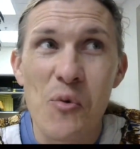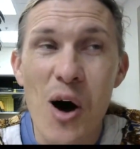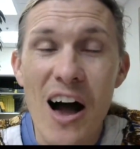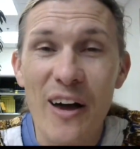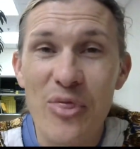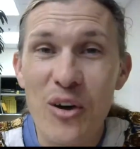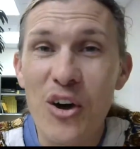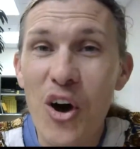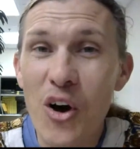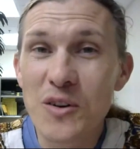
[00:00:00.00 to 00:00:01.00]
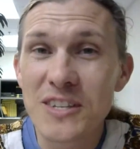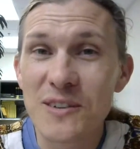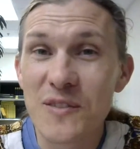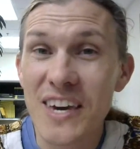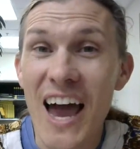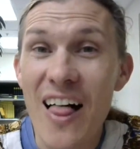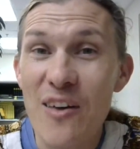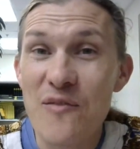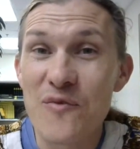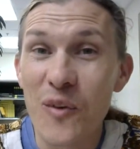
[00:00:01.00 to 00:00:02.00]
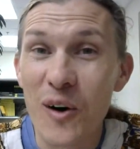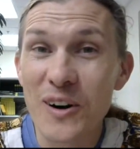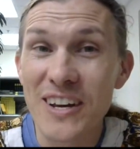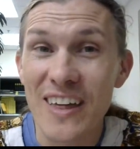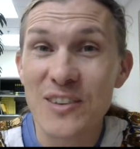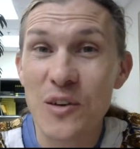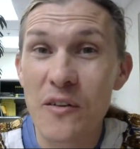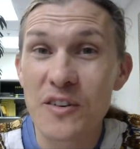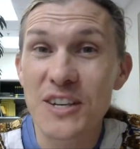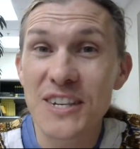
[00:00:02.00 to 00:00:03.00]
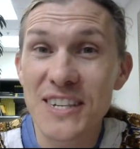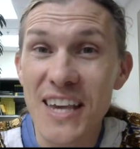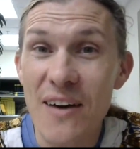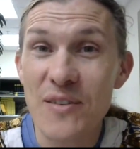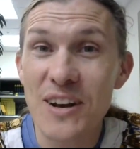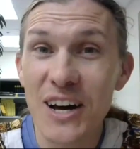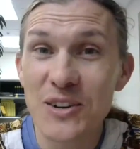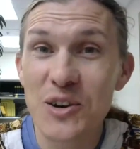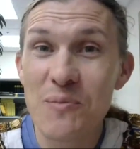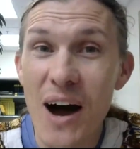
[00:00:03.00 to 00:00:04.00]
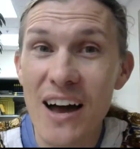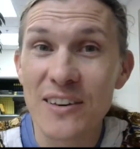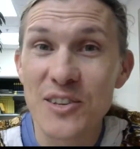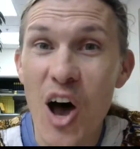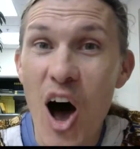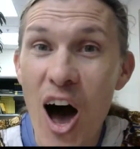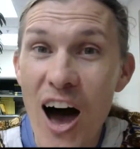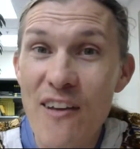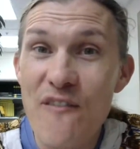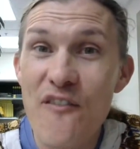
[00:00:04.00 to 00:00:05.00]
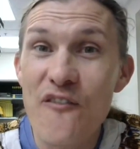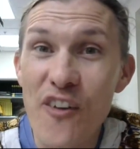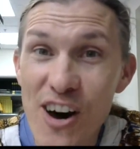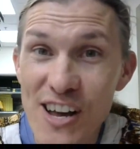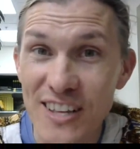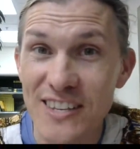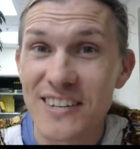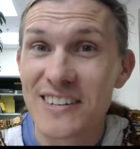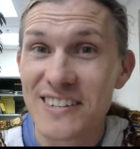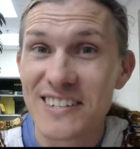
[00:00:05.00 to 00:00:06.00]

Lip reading: walked the coast of California. That's over 700 miles on foot.